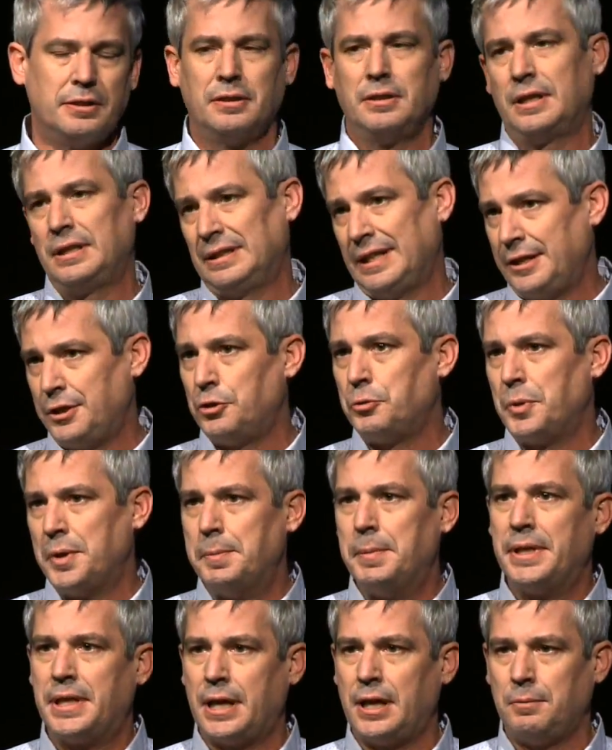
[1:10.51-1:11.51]
And later we
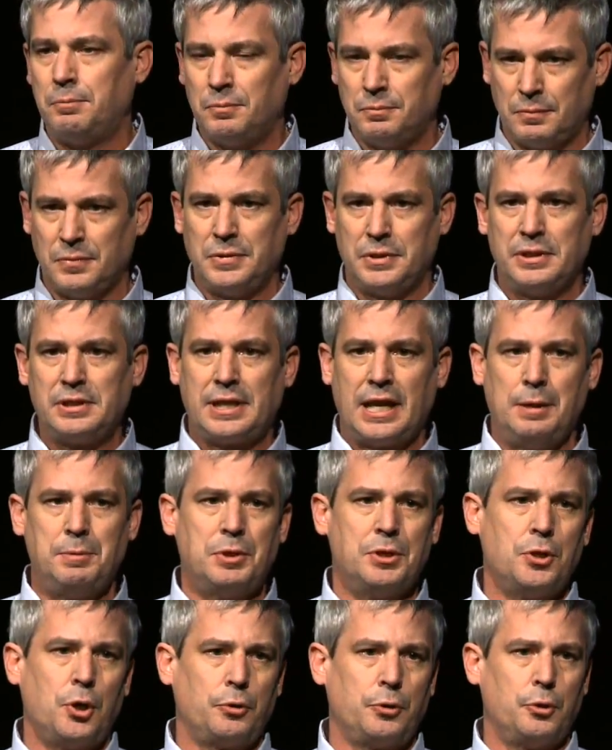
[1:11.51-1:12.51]
came to
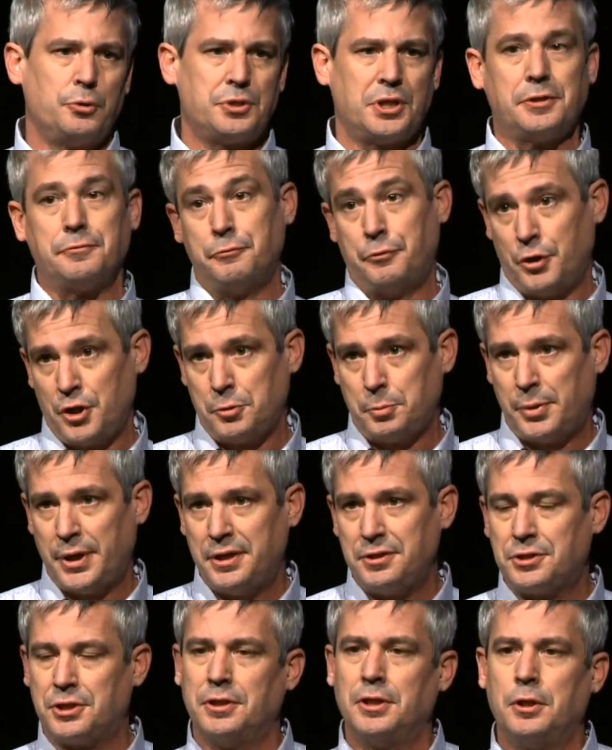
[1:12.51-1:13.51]
know those as
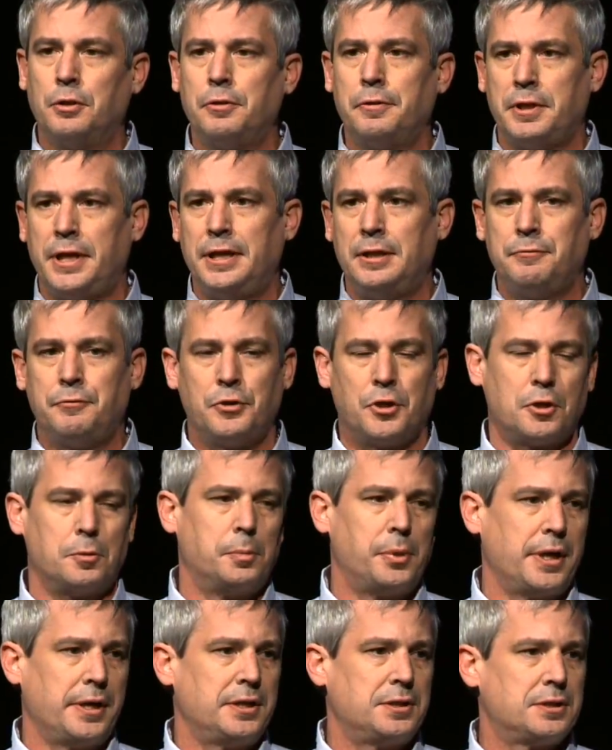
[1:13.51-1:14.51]
vertebrates and
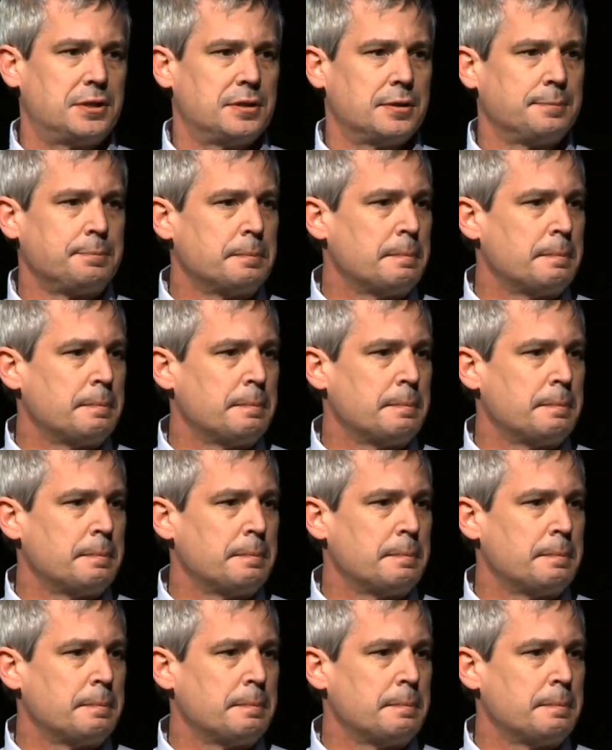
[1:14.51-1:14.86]
invertebrates.